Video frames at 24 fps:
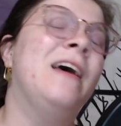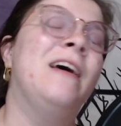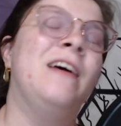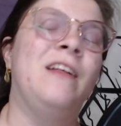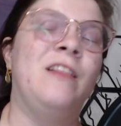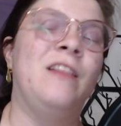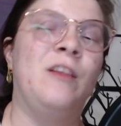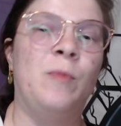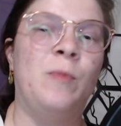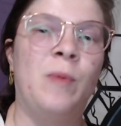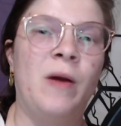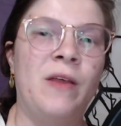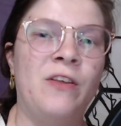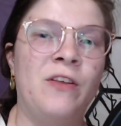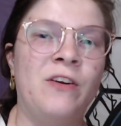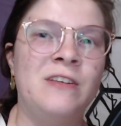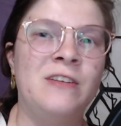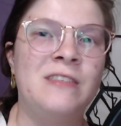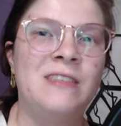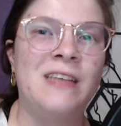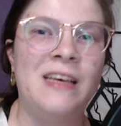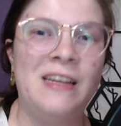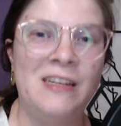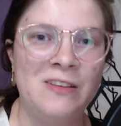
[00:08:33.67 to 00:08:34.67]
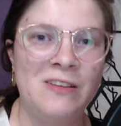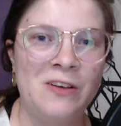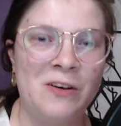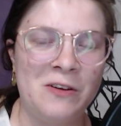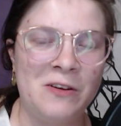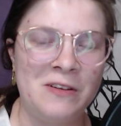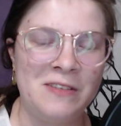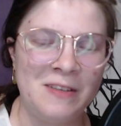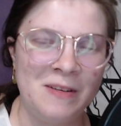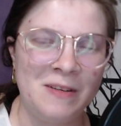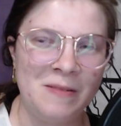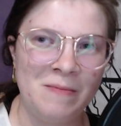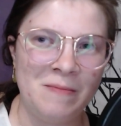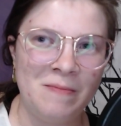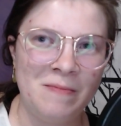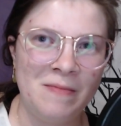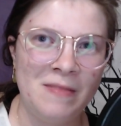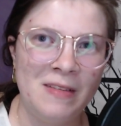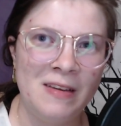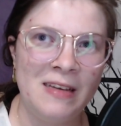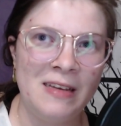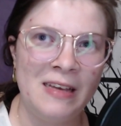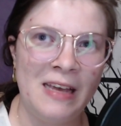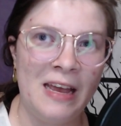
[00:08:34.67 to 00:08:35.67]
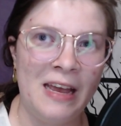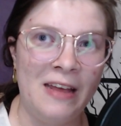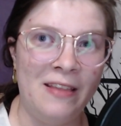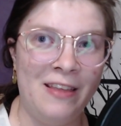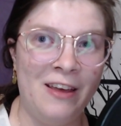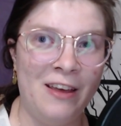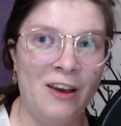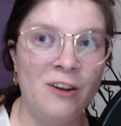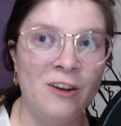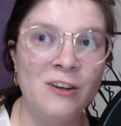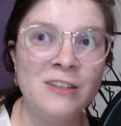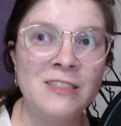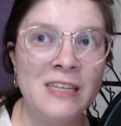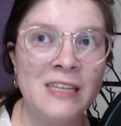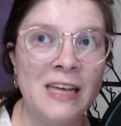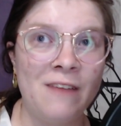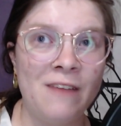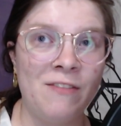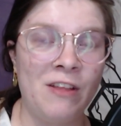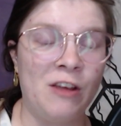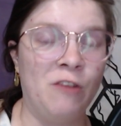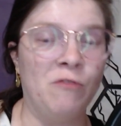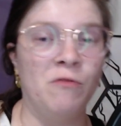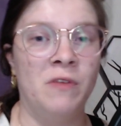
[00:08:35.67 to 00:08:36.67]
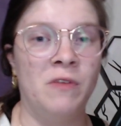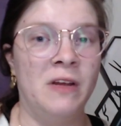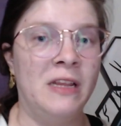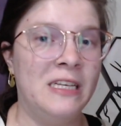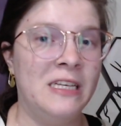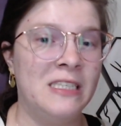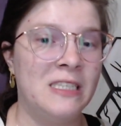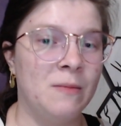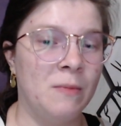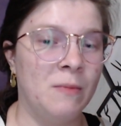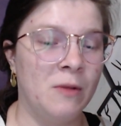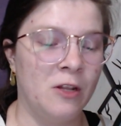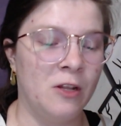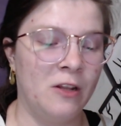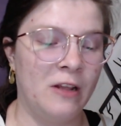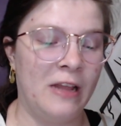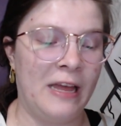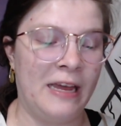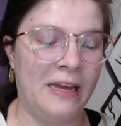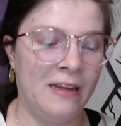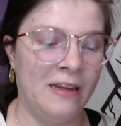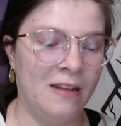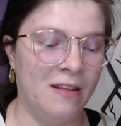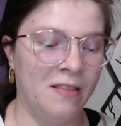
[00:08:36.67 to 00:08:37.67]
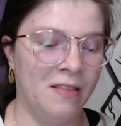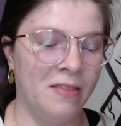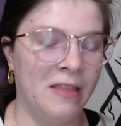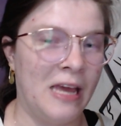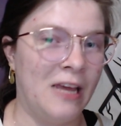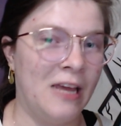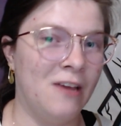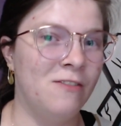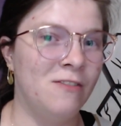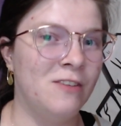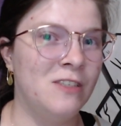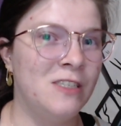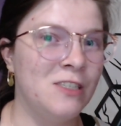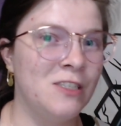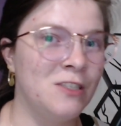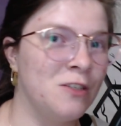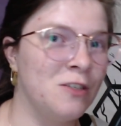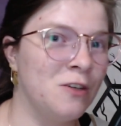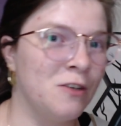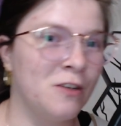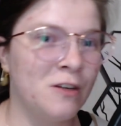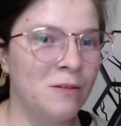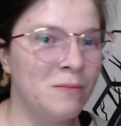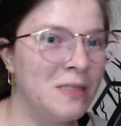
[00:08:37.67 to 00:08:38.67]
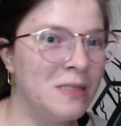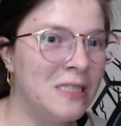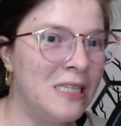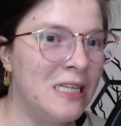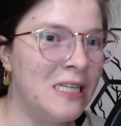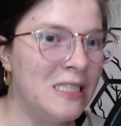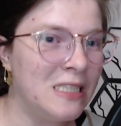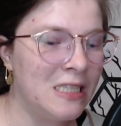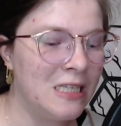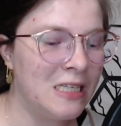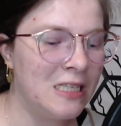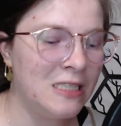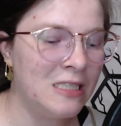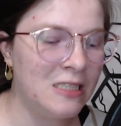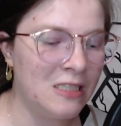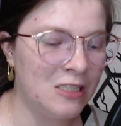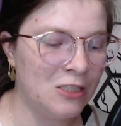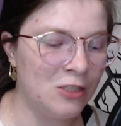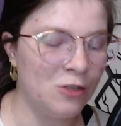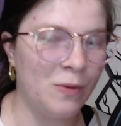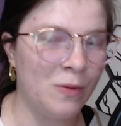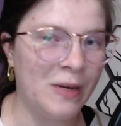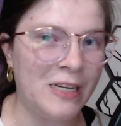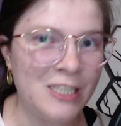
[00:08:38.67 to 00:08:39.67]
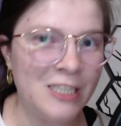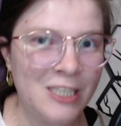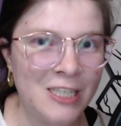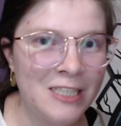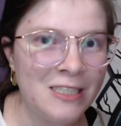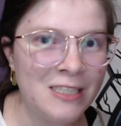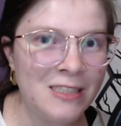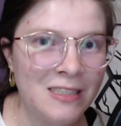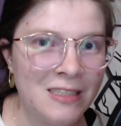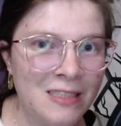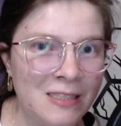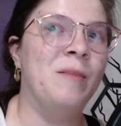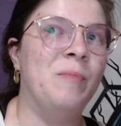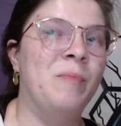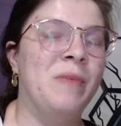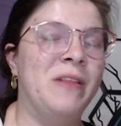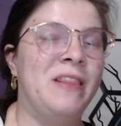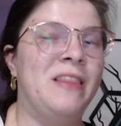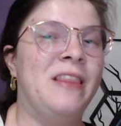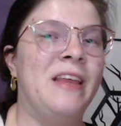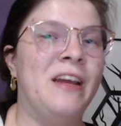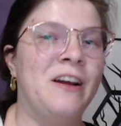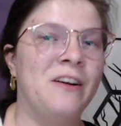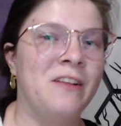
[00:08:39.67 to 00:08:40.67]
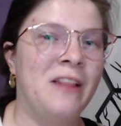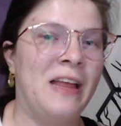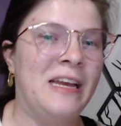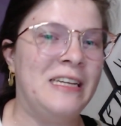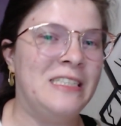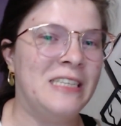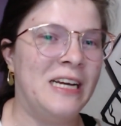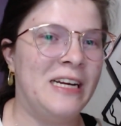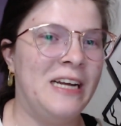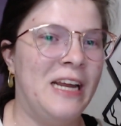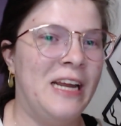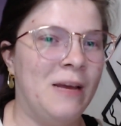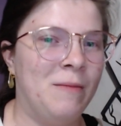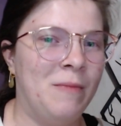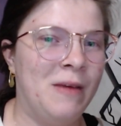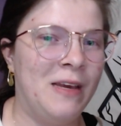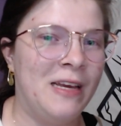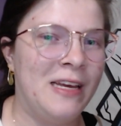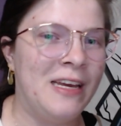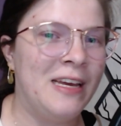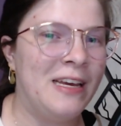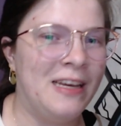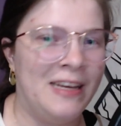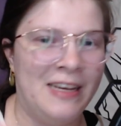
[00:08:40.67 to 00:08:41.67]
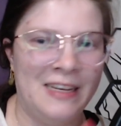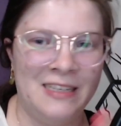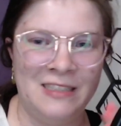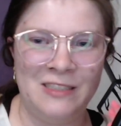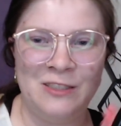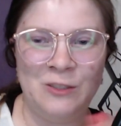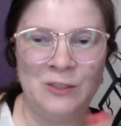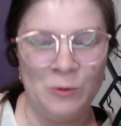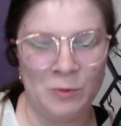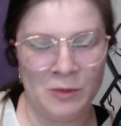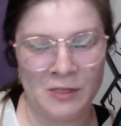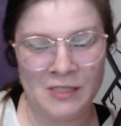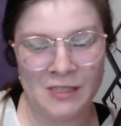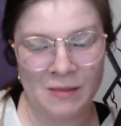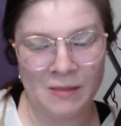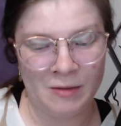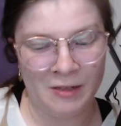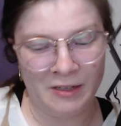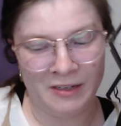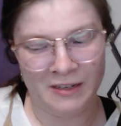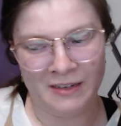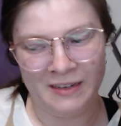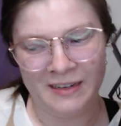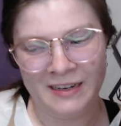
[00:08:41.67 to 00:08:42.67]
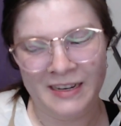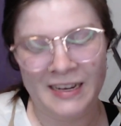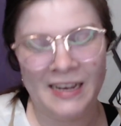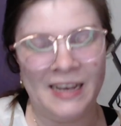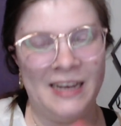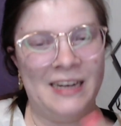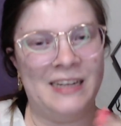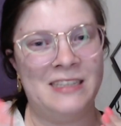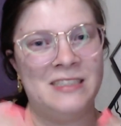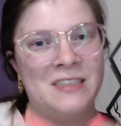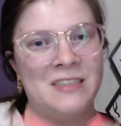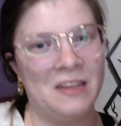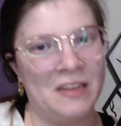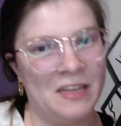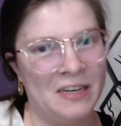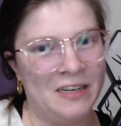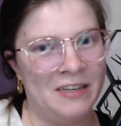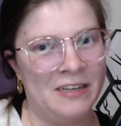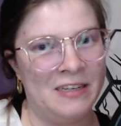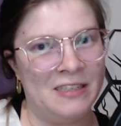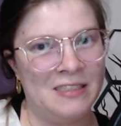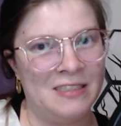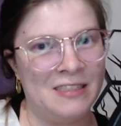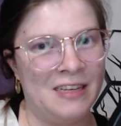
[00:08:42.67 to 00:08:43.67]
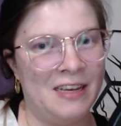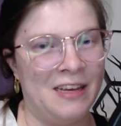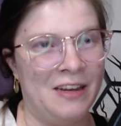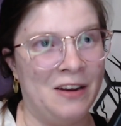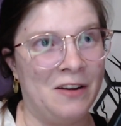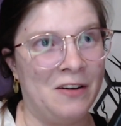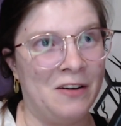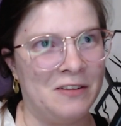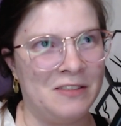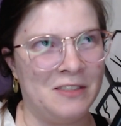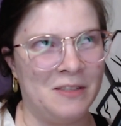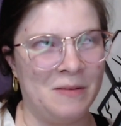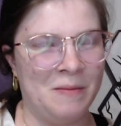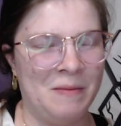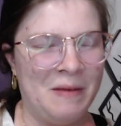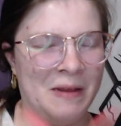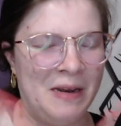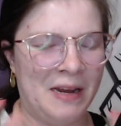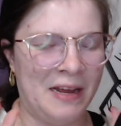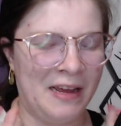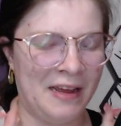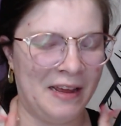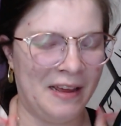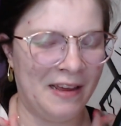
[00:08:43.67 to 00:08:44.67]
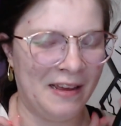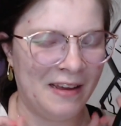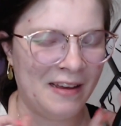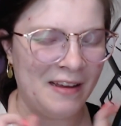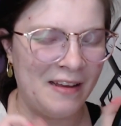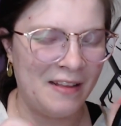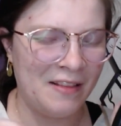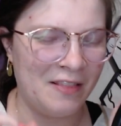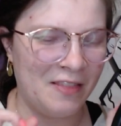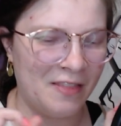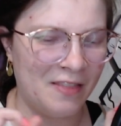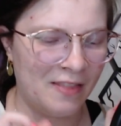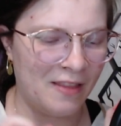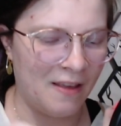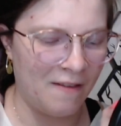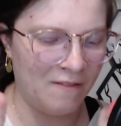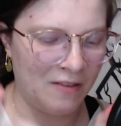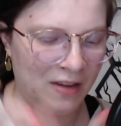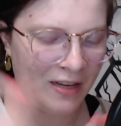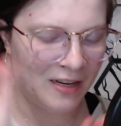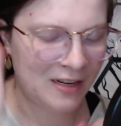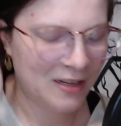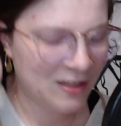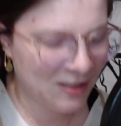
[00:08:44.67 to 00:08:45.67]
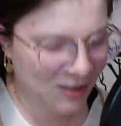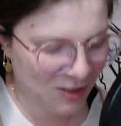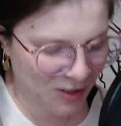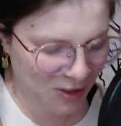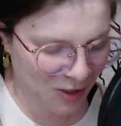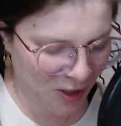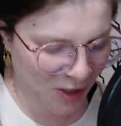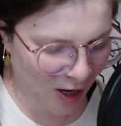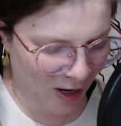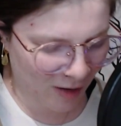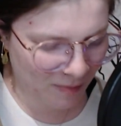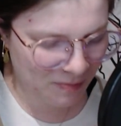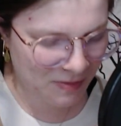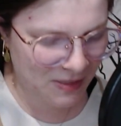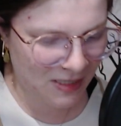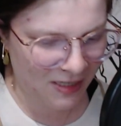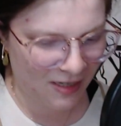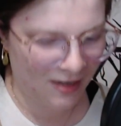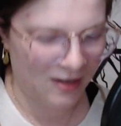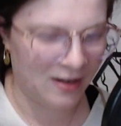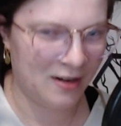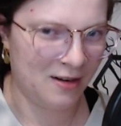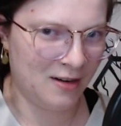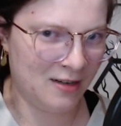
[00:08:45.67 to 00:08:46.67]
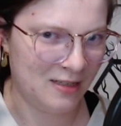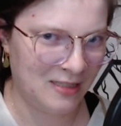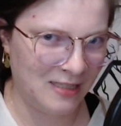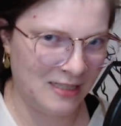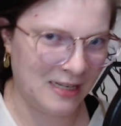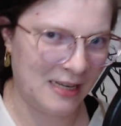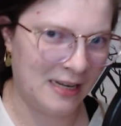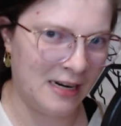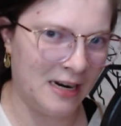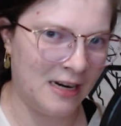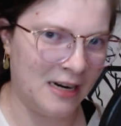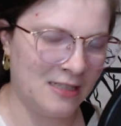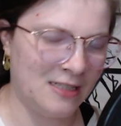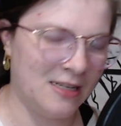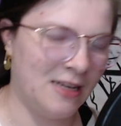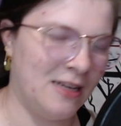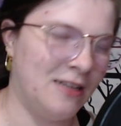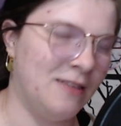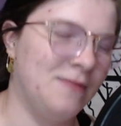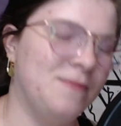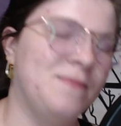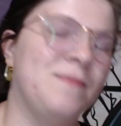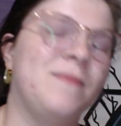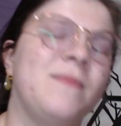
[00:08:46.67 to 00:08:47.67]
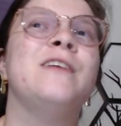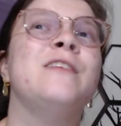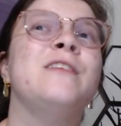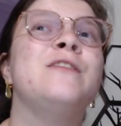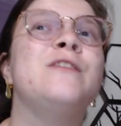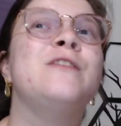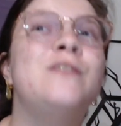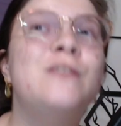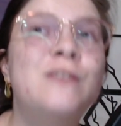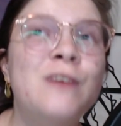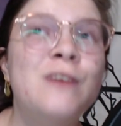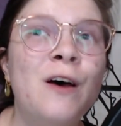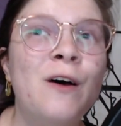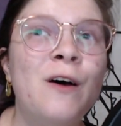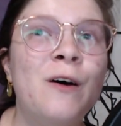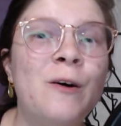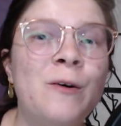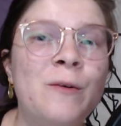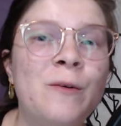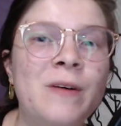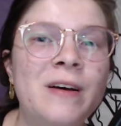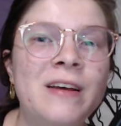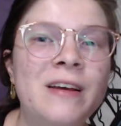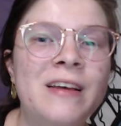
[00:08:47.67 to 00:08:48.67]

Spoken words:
They're brothers, and it's awesome. And they honestly have like really similar like life circumstances, situations, but their like dynamic is super similar. And it's hilarious and awesome. And I love it. Top tier, 10 out of 10. So